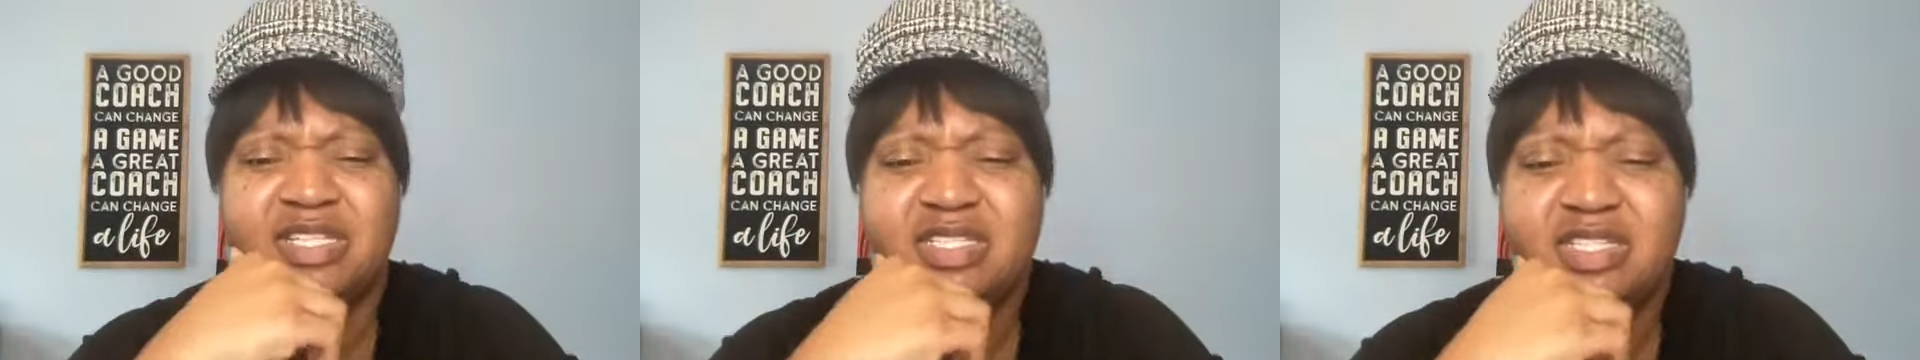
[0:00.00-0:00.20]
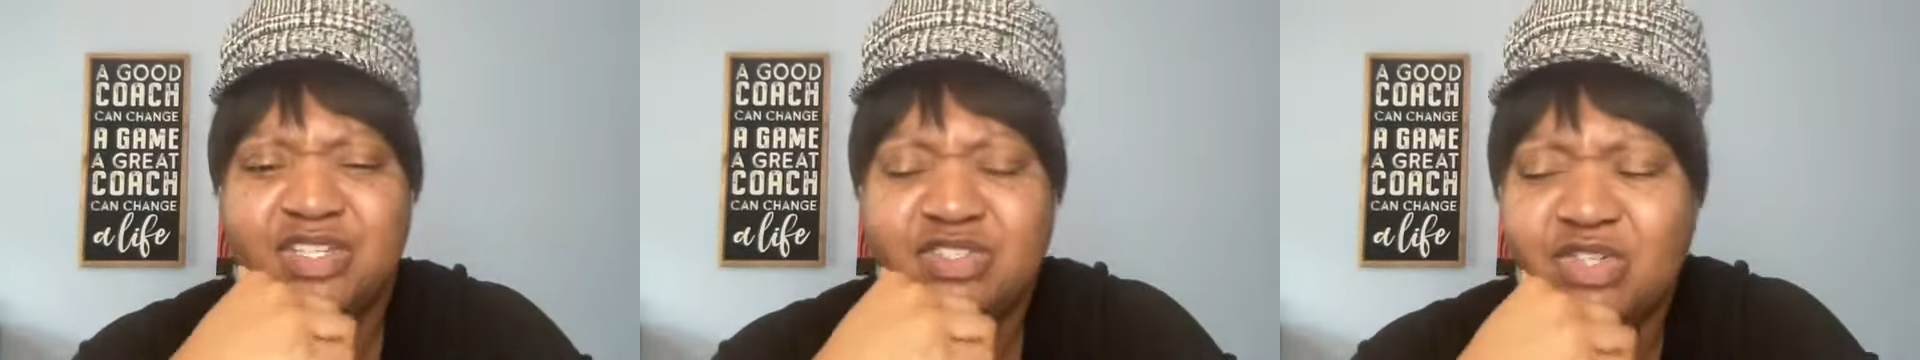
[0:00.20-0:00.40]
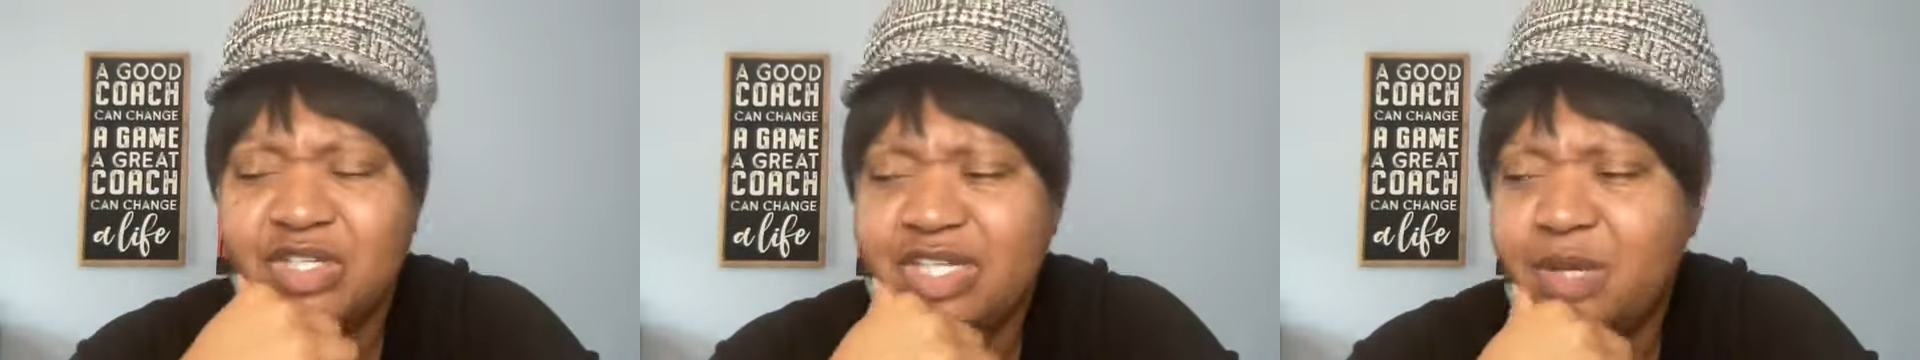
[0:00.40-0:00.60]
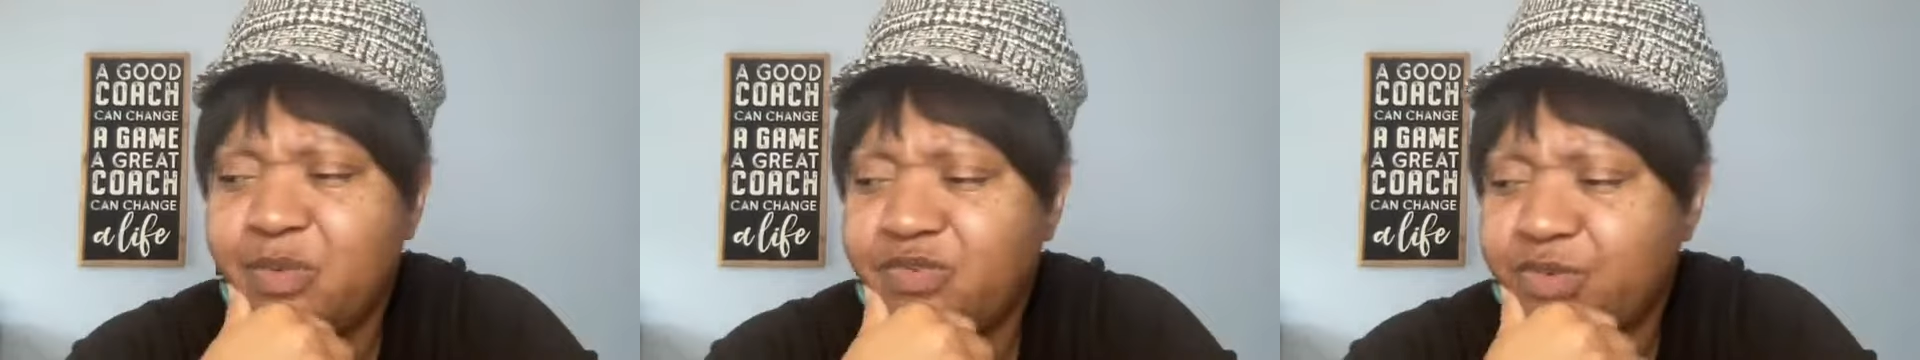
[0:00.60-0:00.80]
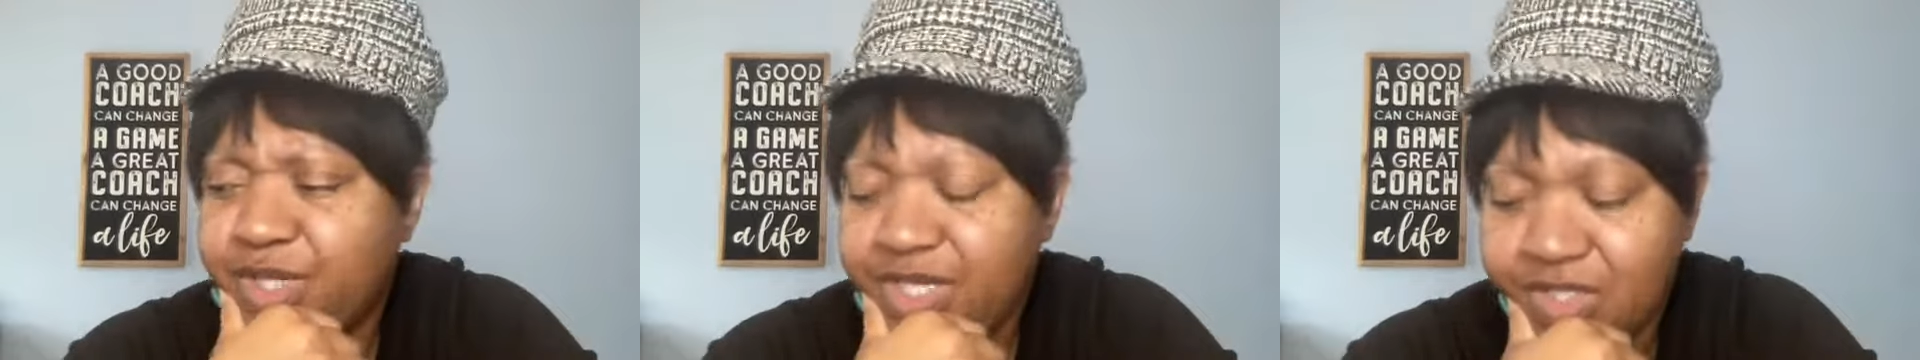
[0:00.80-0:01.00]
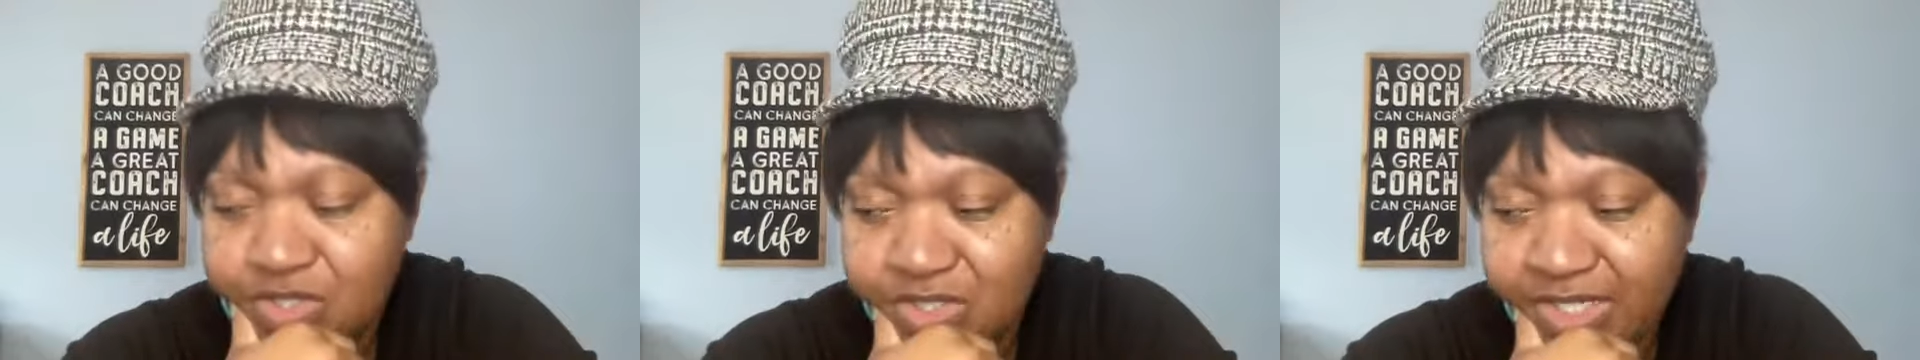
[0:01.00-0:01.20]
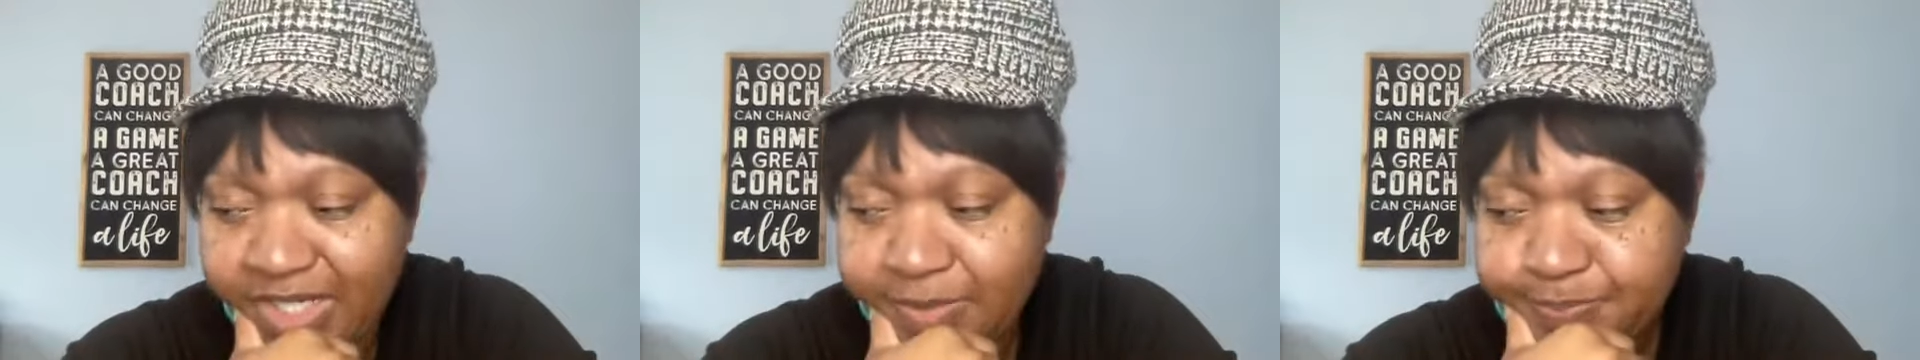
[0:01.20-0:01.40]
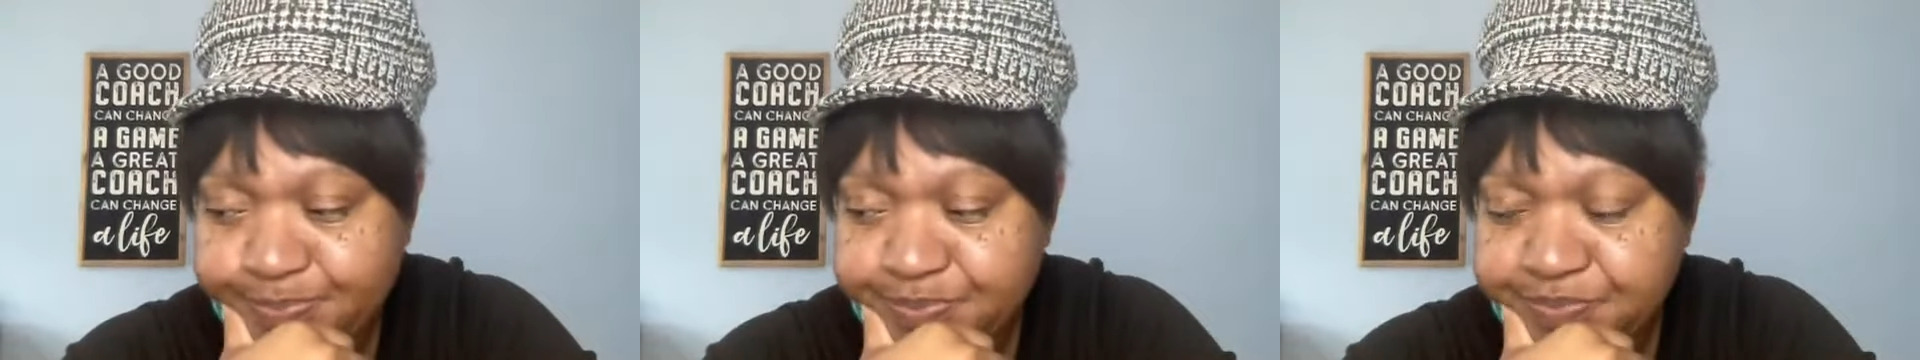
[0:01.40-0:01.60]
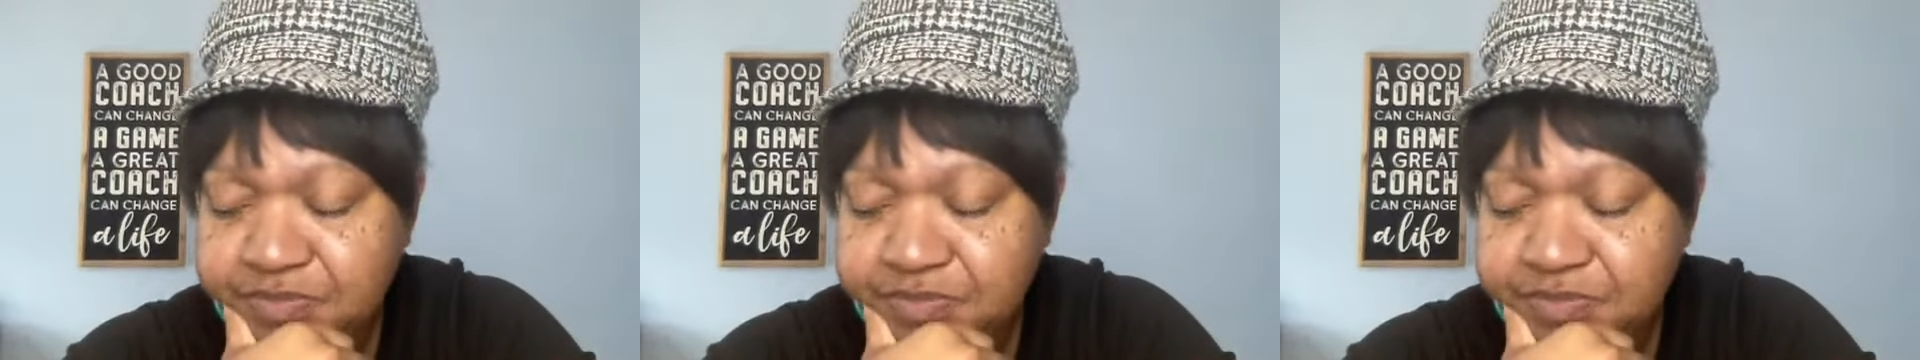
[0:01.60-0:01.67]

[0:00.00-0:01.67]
this yesterday, day before yesterday.